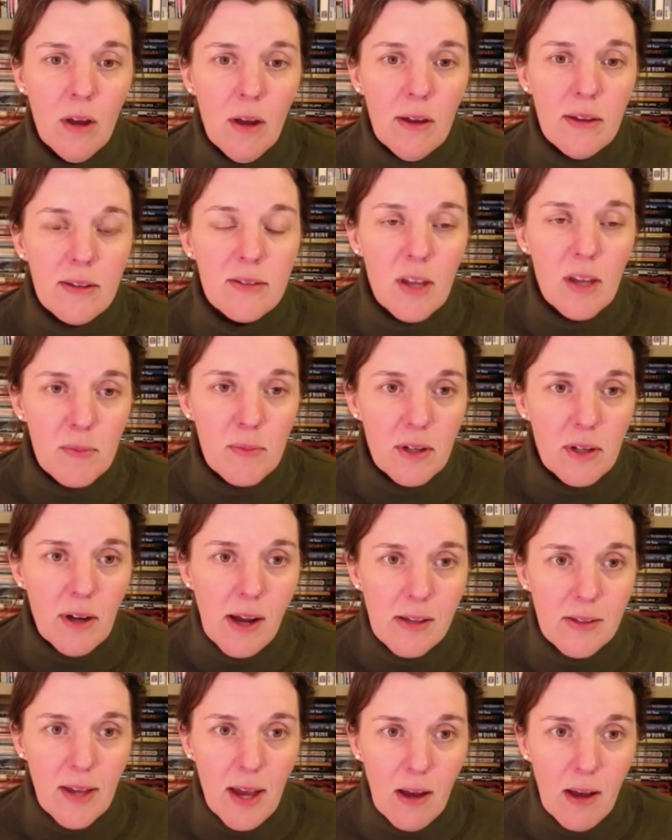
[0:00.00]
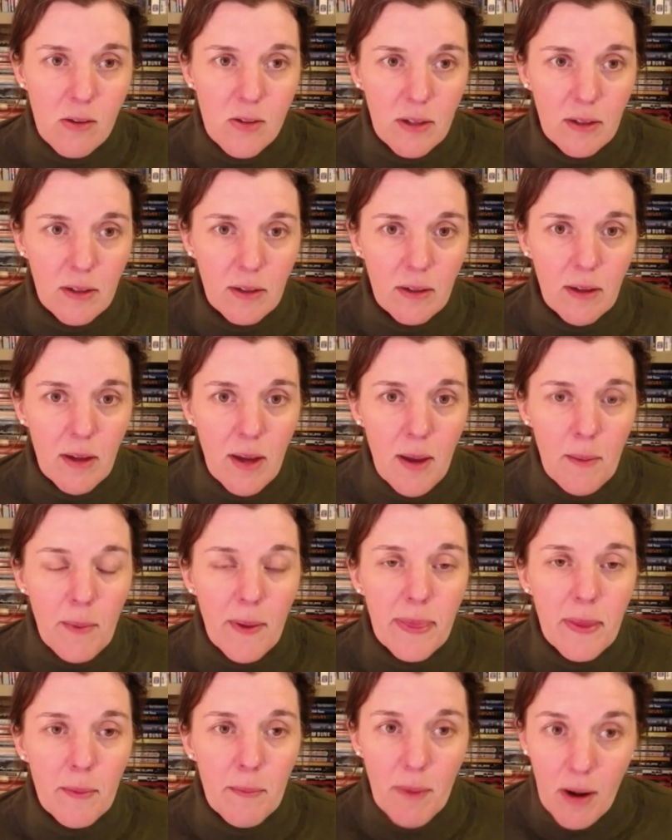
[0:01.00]
subsidize housing.
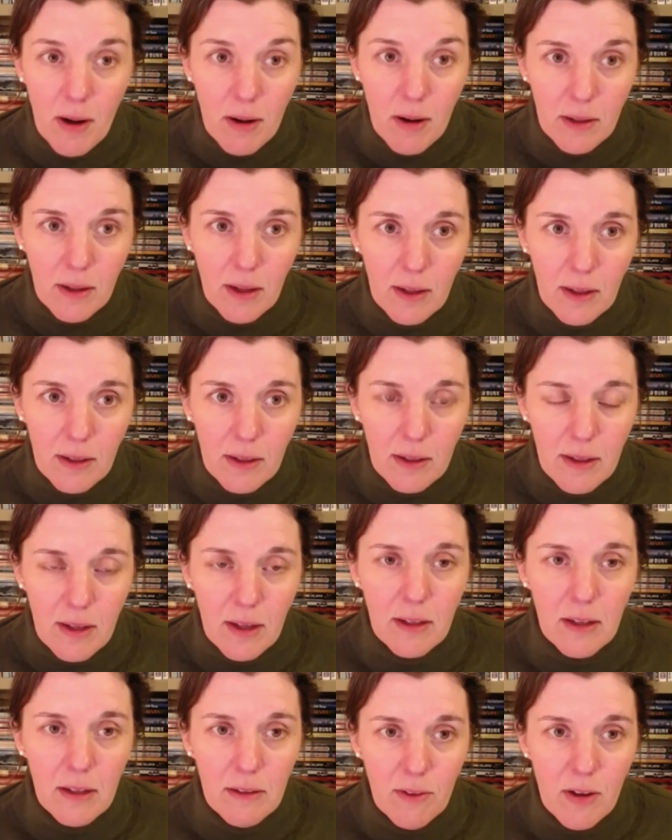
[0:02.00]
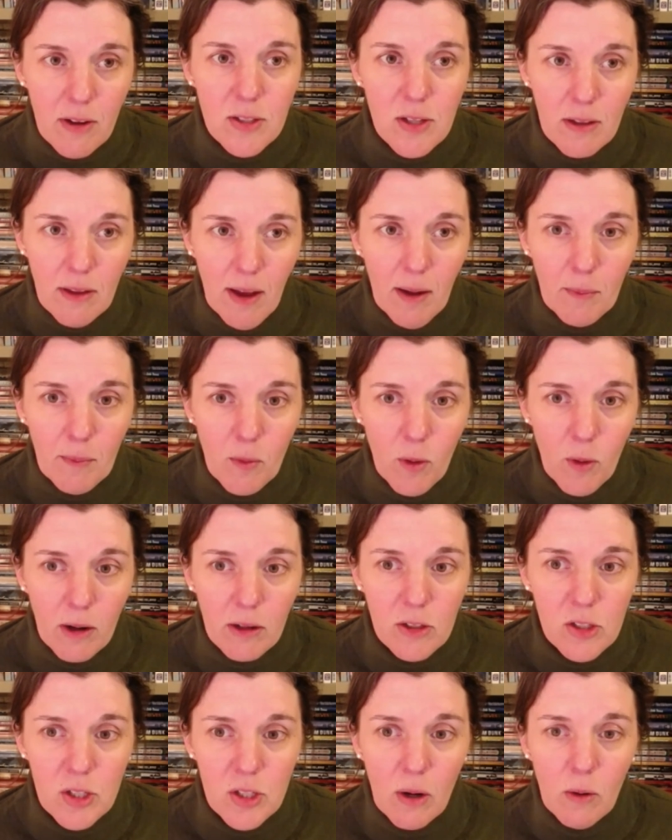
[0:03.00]
but the market can give us a lot more.
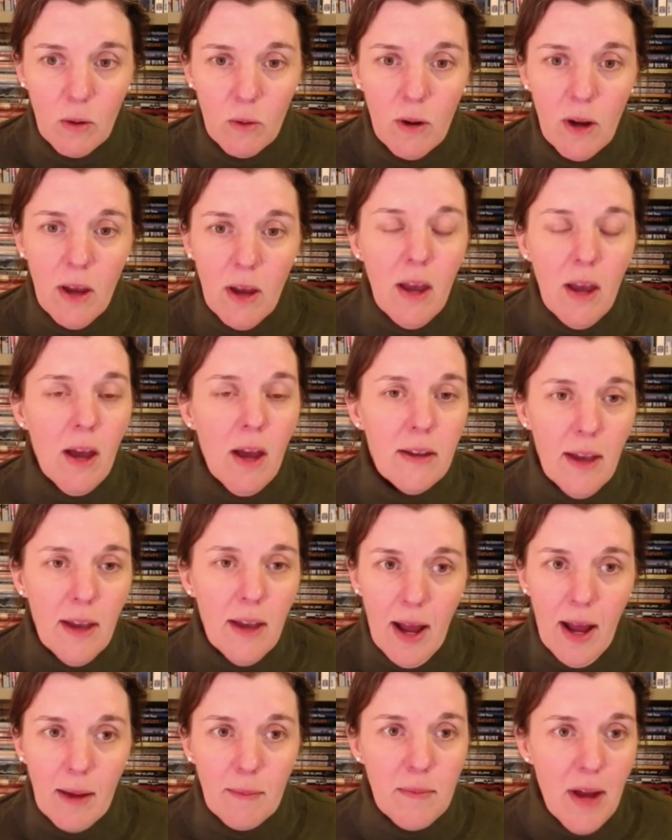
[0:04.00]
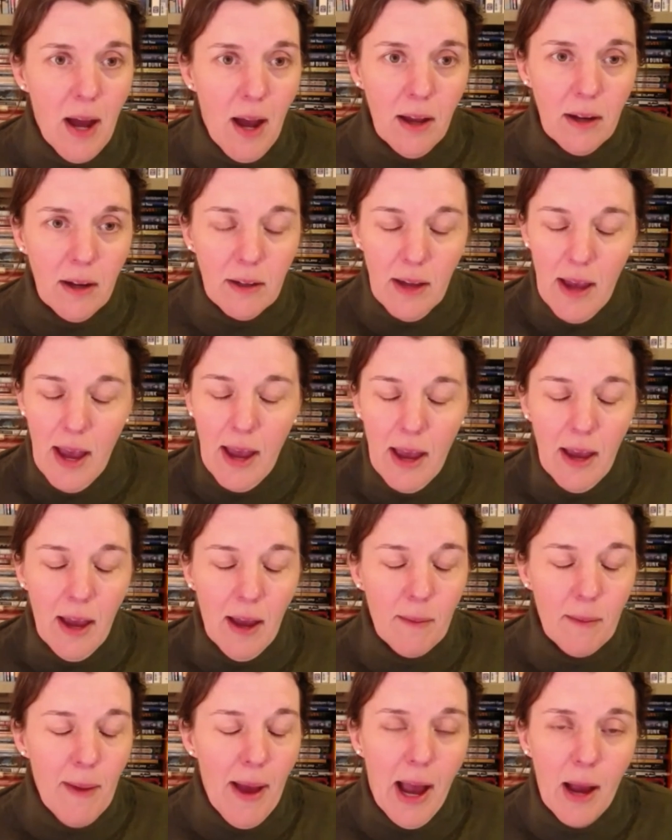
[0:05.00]
So again, I'm
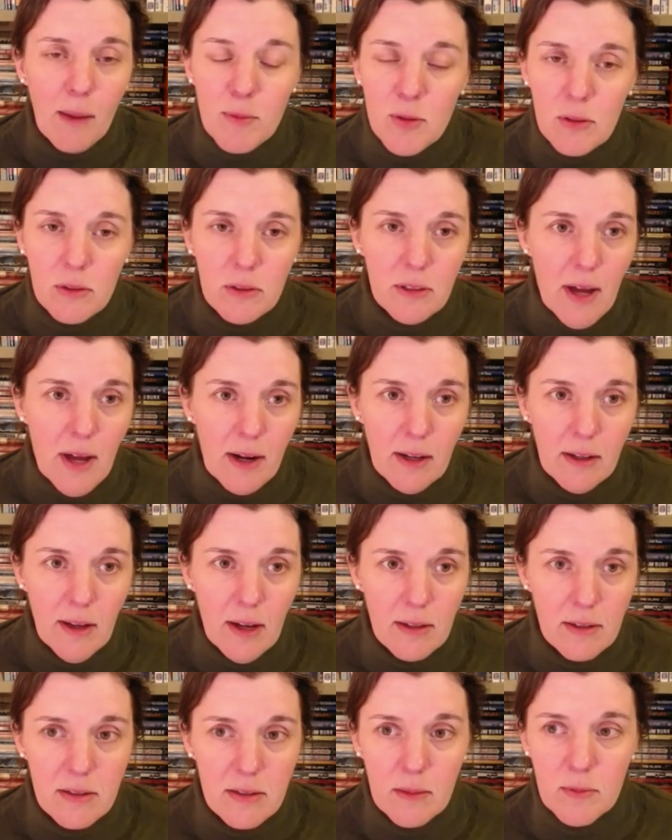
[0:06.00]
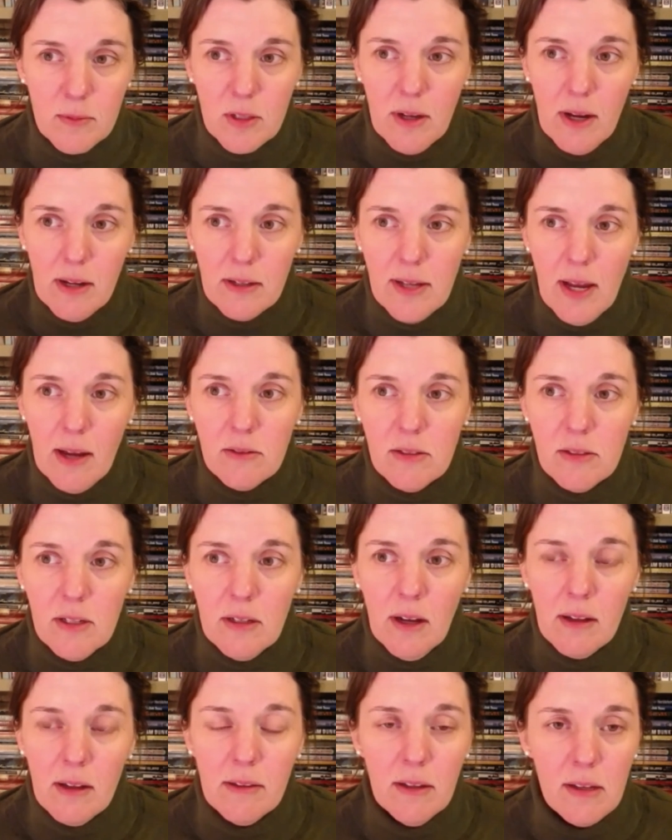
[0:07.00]
absolutely not against subsidized housing.
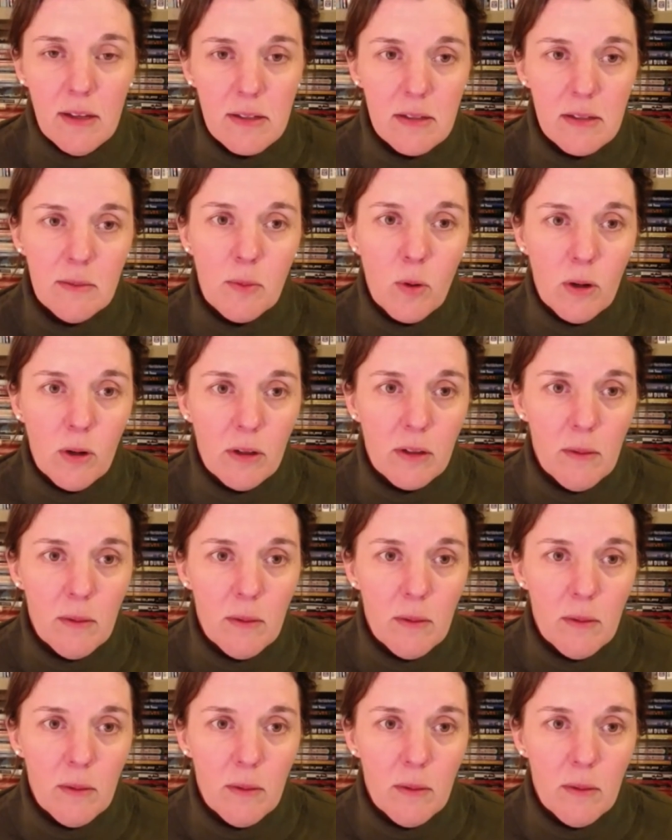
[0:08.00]
I think is an important